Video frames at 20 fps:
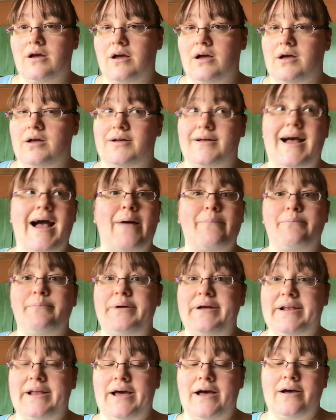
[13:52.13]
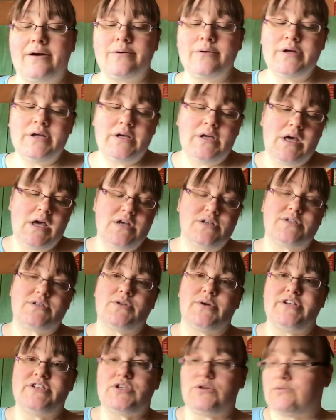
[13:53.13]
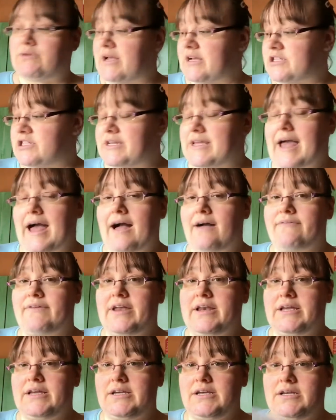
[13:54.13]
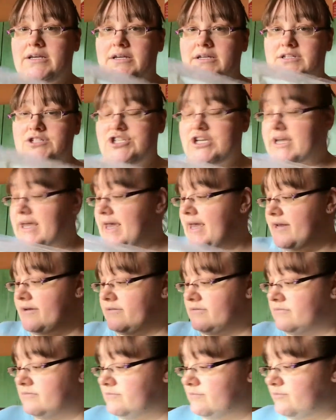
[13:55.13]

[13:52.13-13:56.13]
hamper now, so I don't actually have any chicken